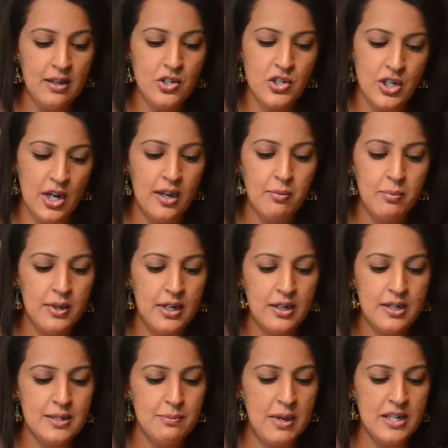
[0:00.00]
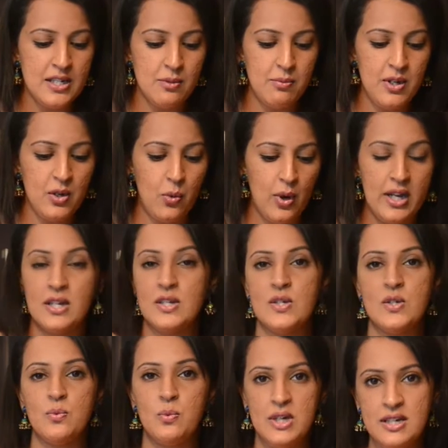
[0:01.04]
Shahi Paneer is meant to be quite a
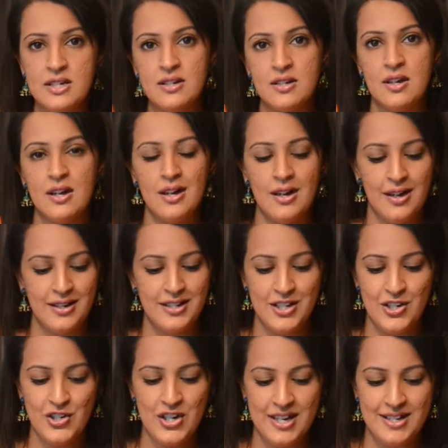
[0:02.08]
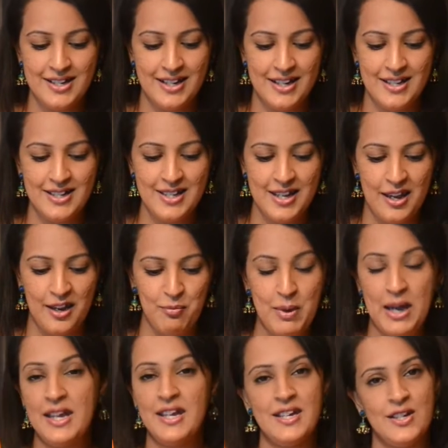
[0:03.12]
sweet dish as it is, and
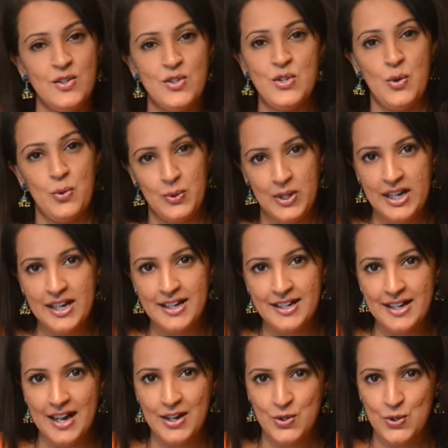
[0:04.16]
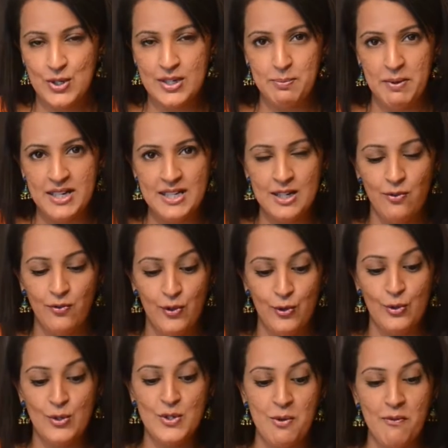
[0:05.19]
my kids don't like extra spicy
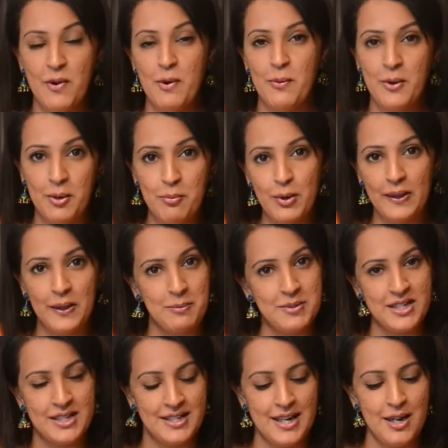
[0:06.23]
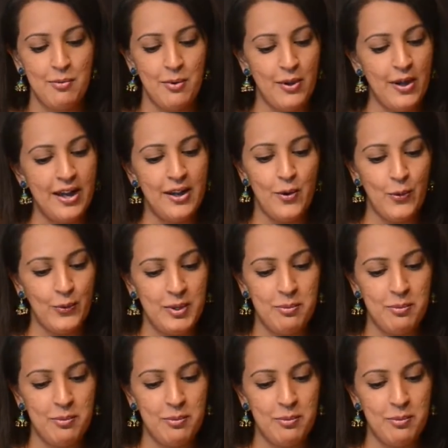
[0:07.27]
food, so if I want to bring them to the table, I only